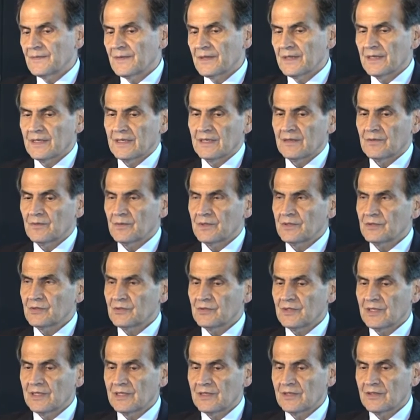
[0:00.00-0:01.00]
And I went
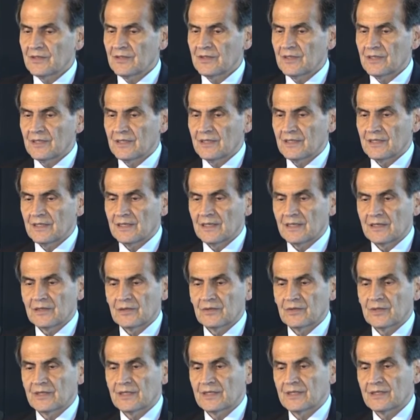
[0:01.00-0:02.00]
to the internet and
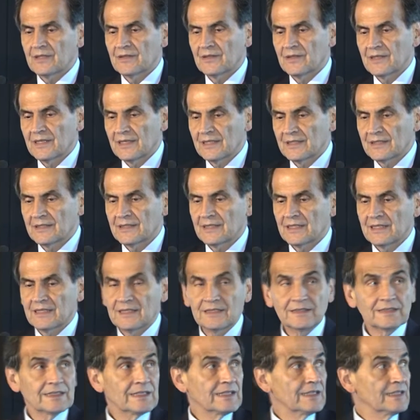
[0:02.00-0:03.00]
looked at the United
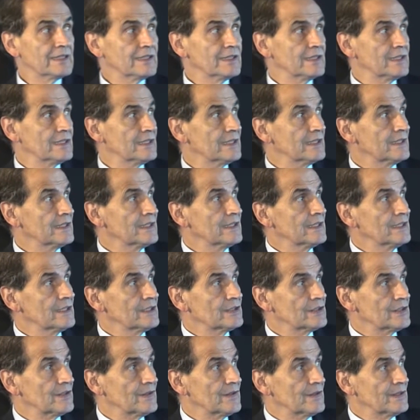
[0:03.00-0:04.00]
States and India,
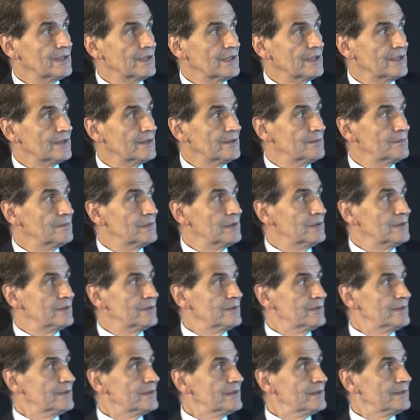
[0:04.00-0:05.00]
shown here in
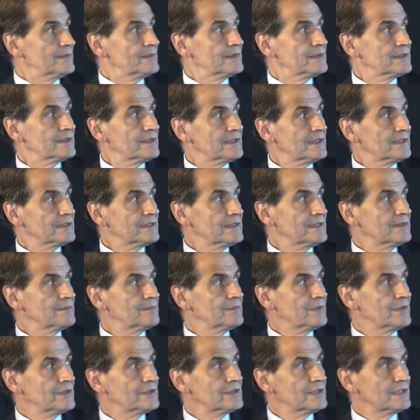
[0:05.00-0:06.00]
blue. I can
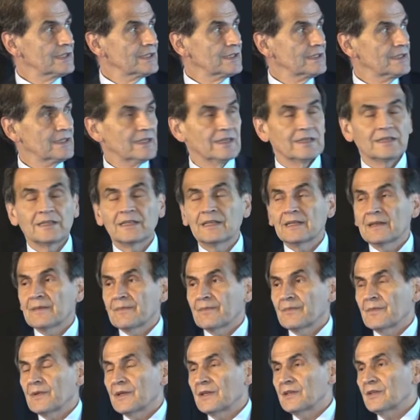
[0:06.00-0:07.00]
project that.
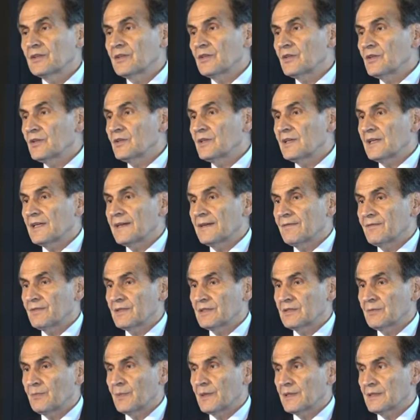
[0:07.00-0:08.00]
But your life
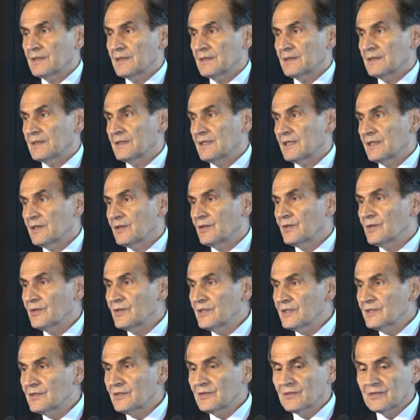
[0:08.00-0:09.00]
expectancy,
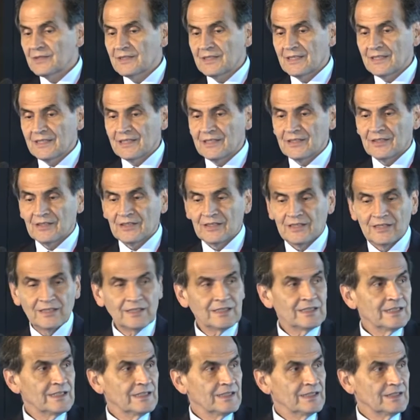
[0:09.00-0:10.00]
according to the internet,
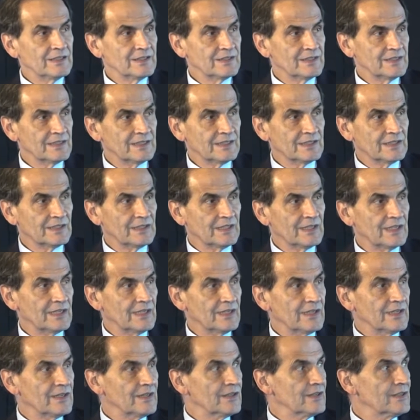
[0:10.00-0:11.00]
is
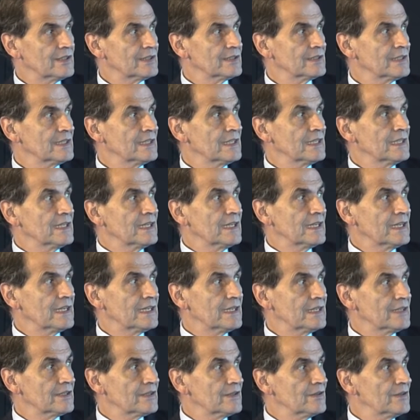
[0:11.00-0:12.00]
68 years.
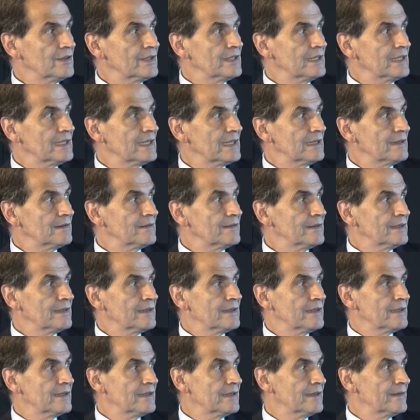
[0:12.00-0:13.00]
And going up,
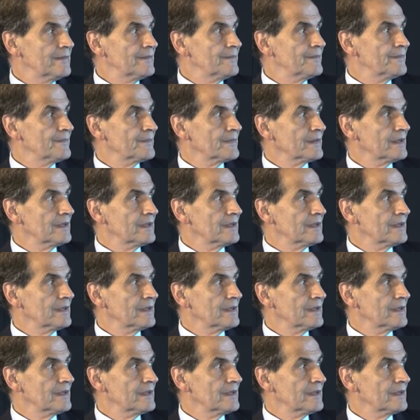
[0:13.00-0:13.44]
the